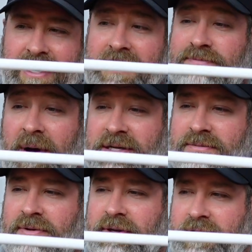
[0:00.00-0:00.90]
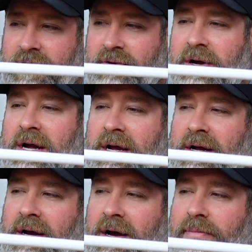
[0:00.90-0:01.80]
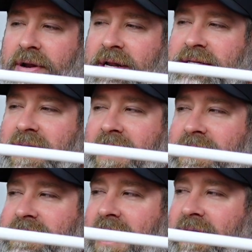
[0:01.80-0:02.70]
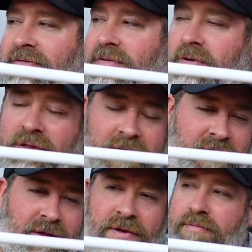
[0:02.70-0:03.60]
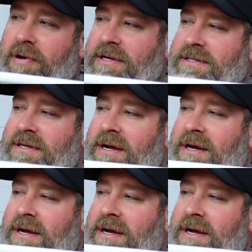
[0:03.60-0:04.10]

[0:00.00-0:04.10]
It is possible to do, but it is kind of designed for the Press.